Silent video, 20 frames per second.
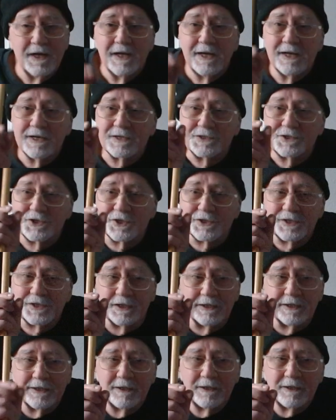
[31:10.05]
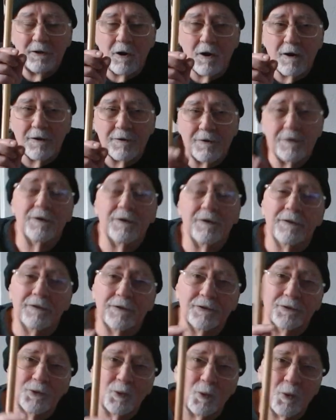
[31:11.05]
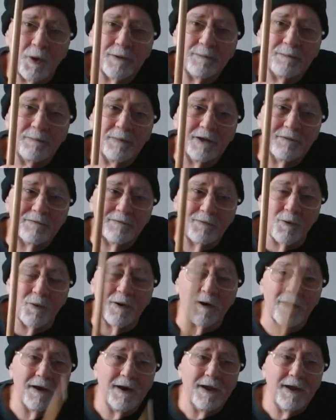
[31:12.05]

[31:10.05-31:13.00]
is just a little harder than the one before.